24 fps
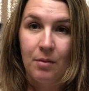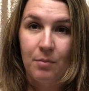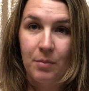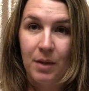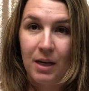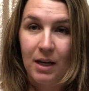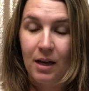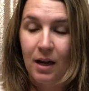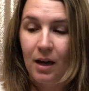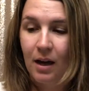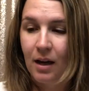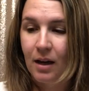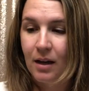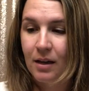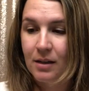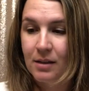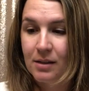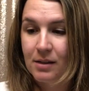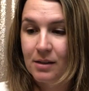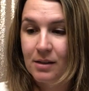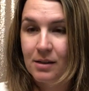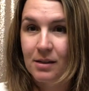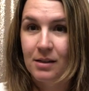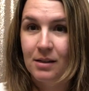
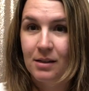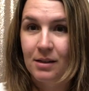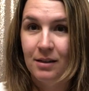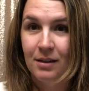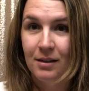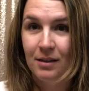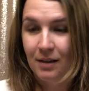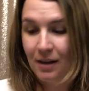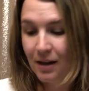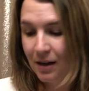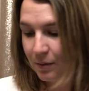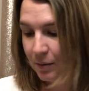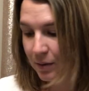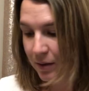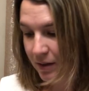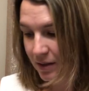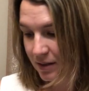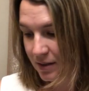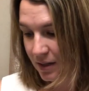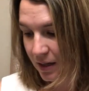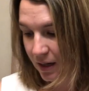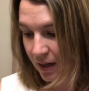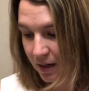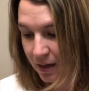because I
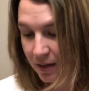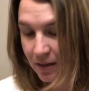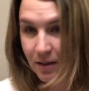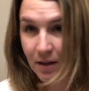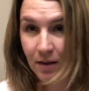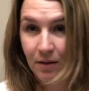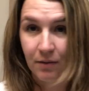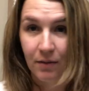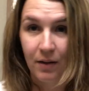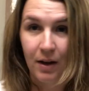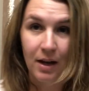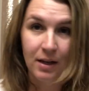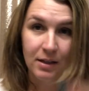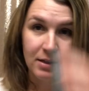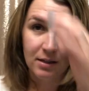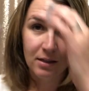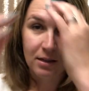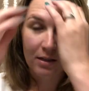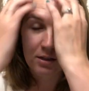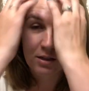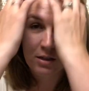wanted to get it done faster.